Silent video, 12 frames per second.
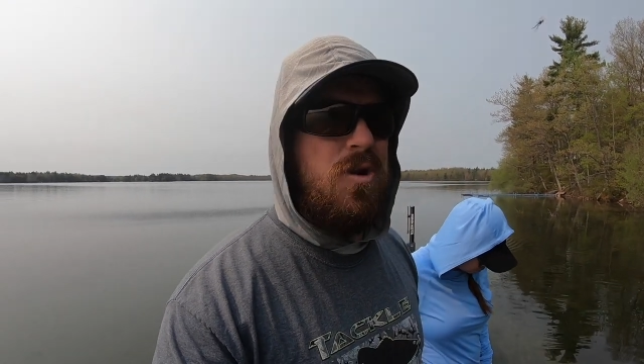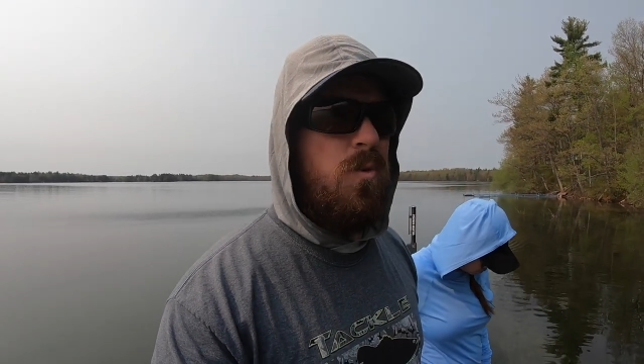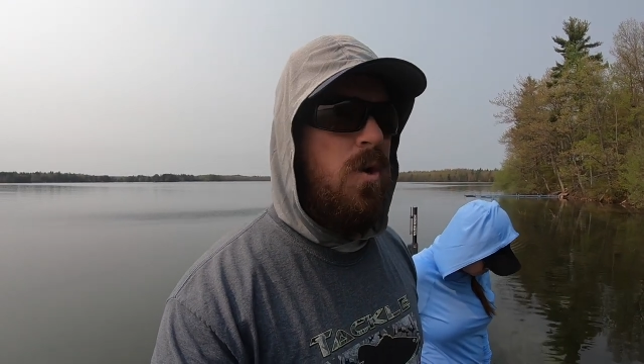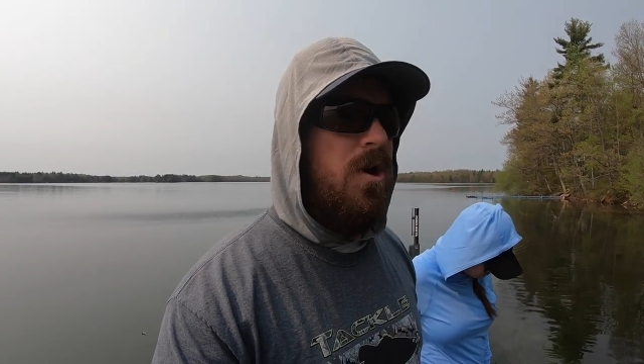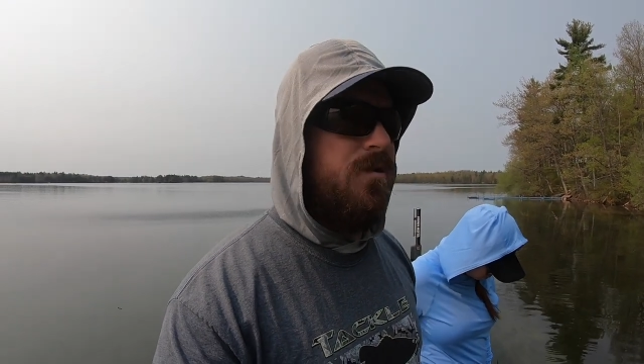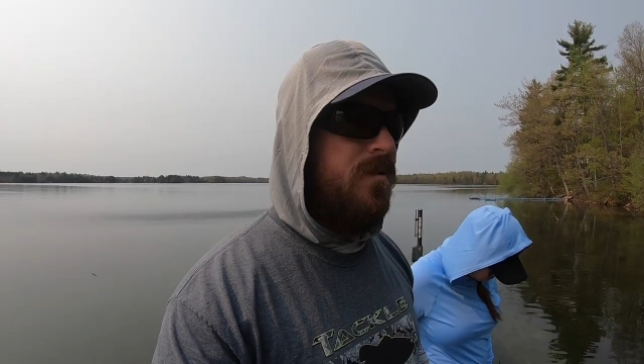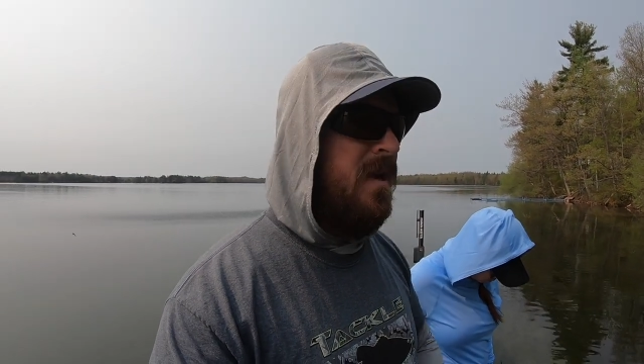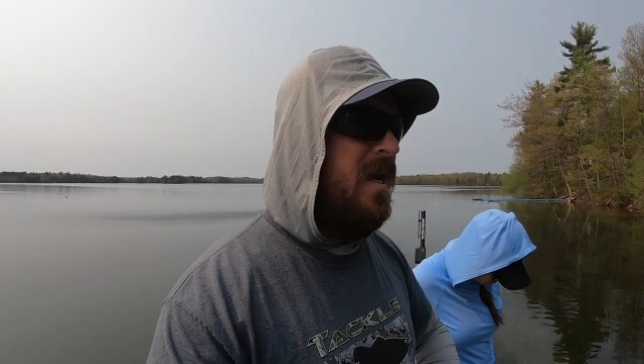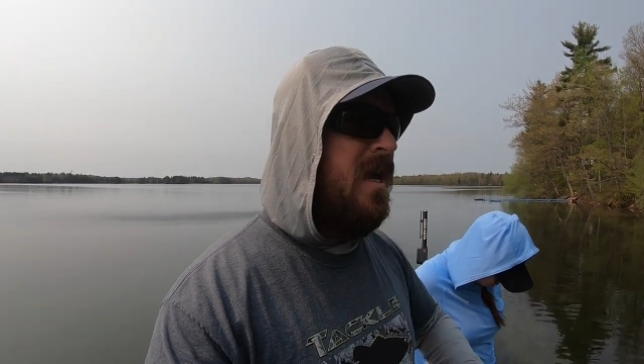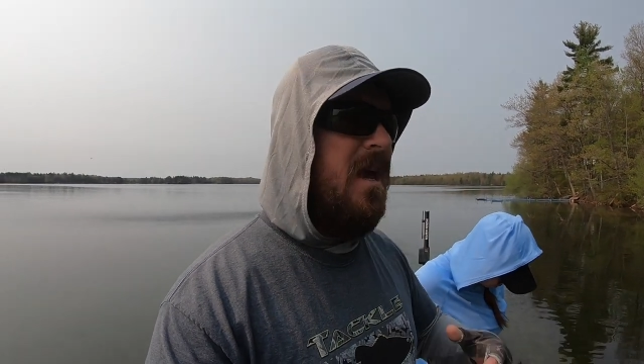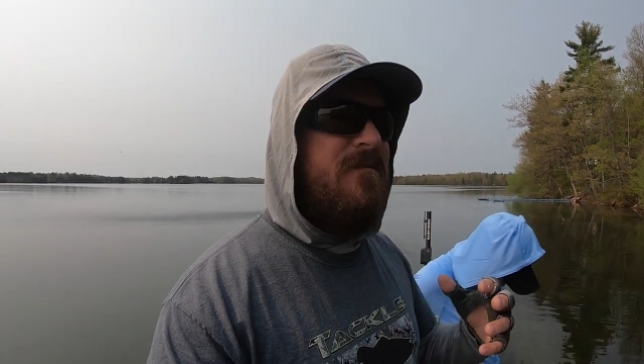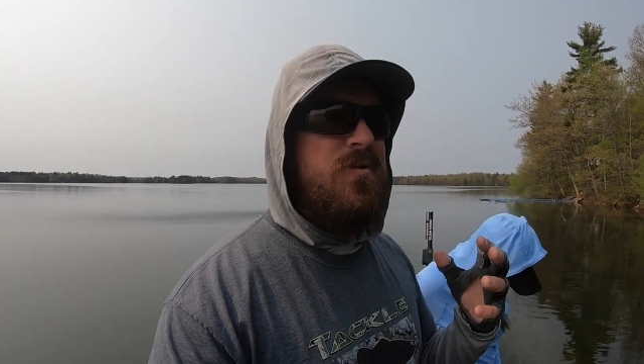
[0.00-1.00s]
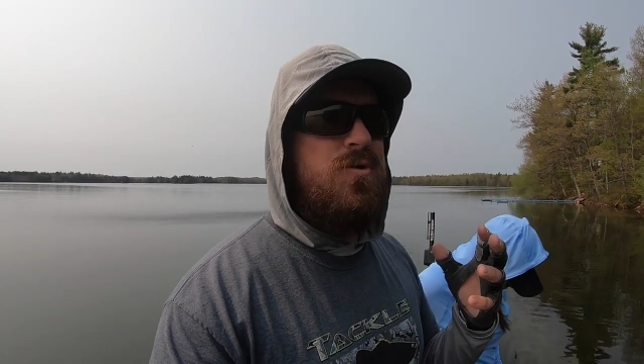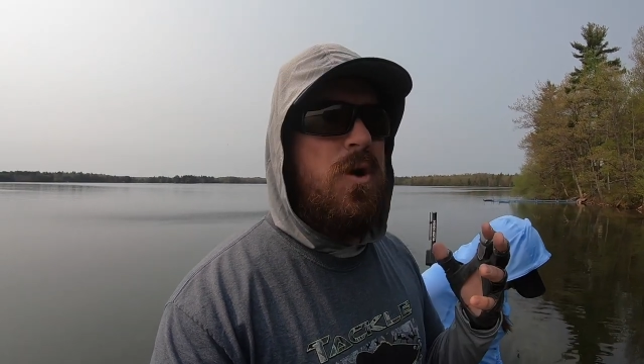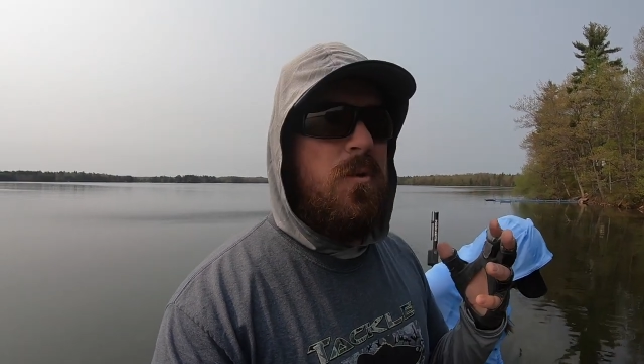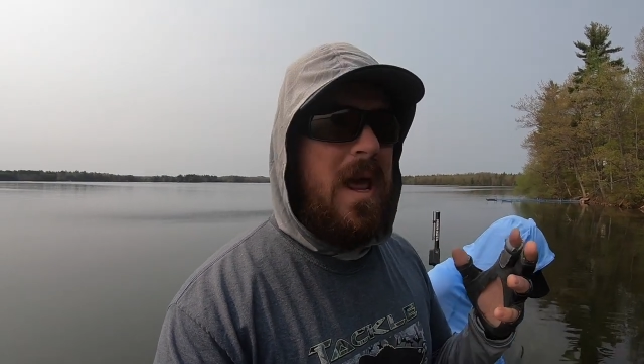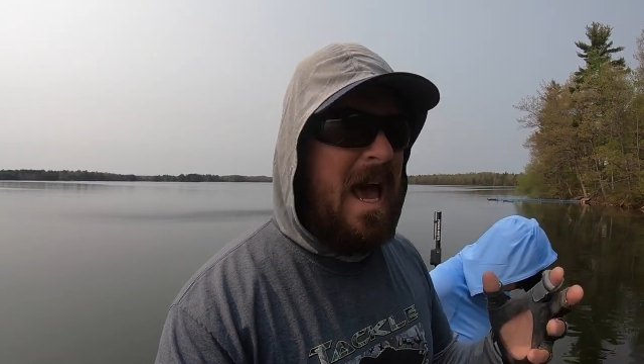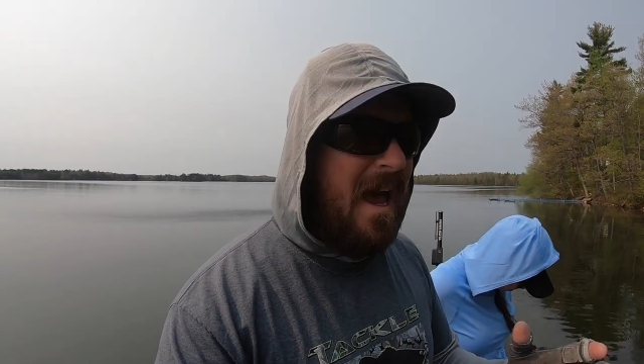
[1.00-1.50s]
water. If you
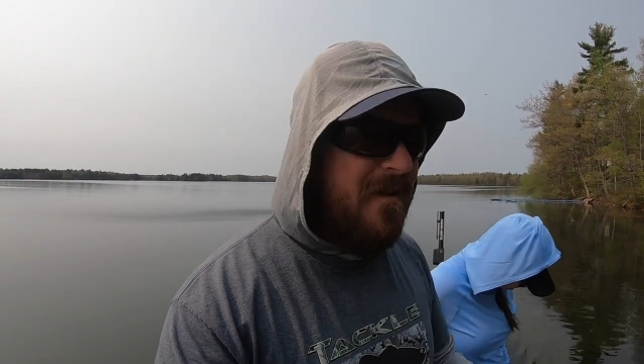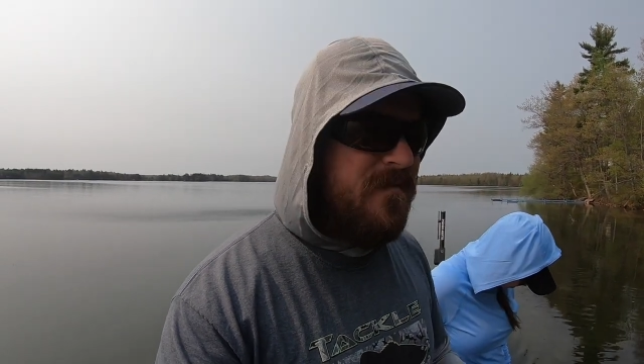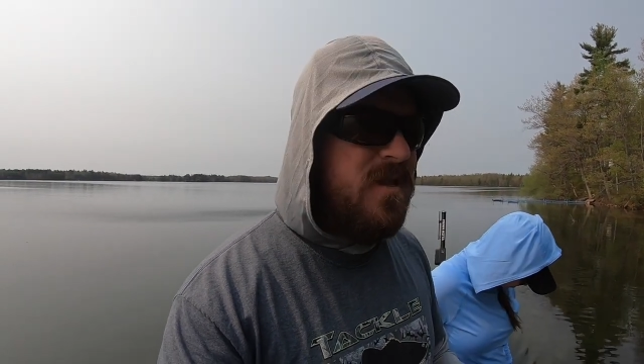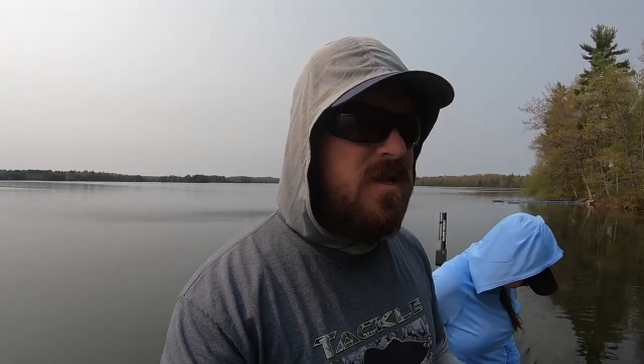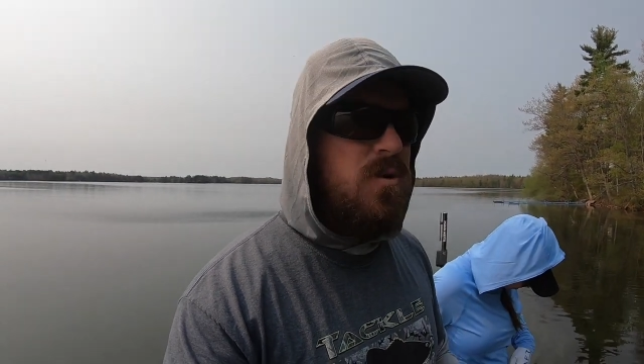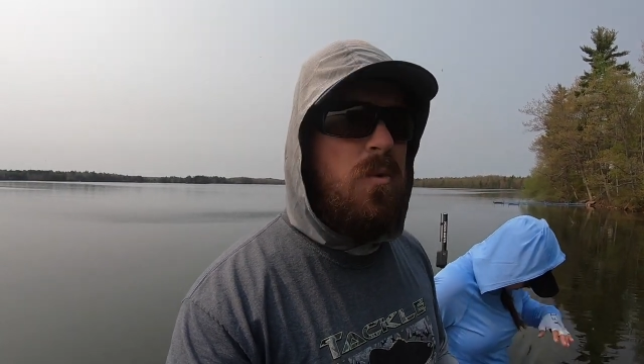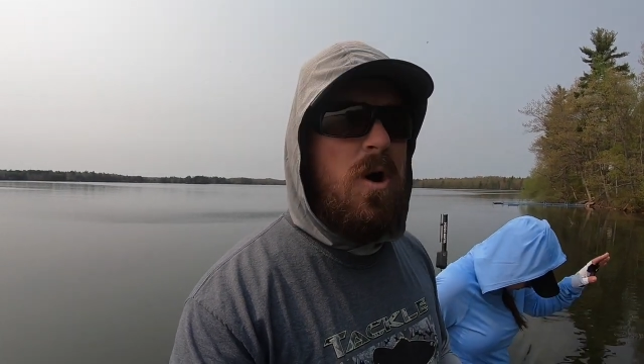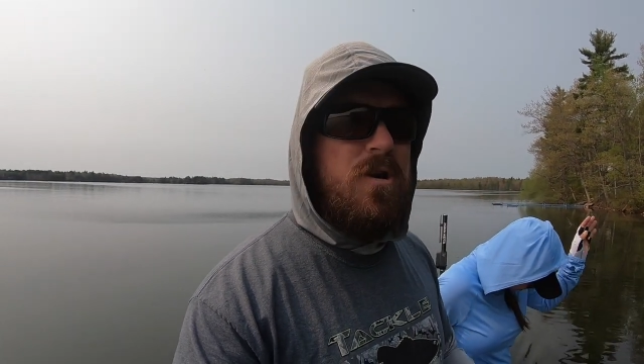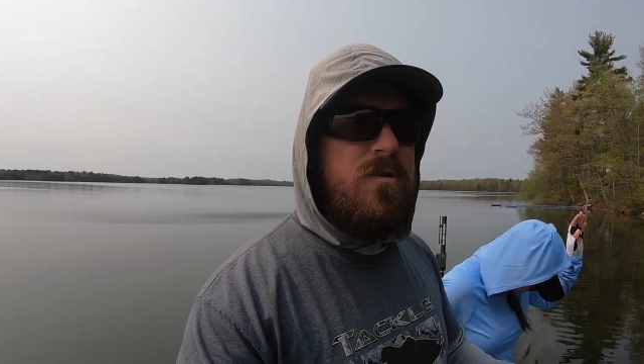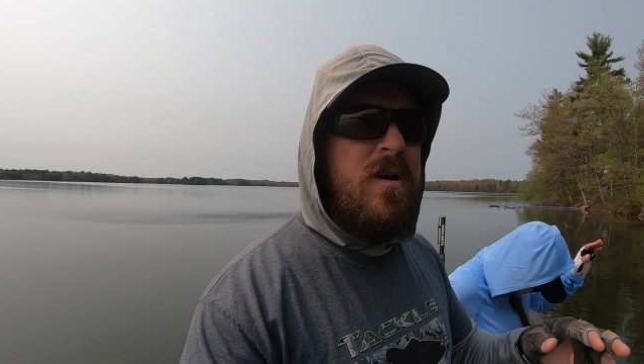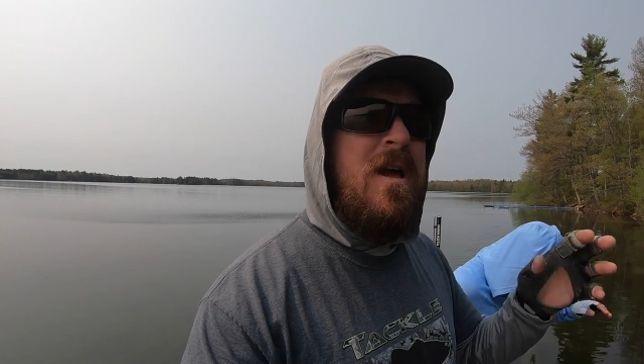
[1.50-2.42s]
don't have clear water,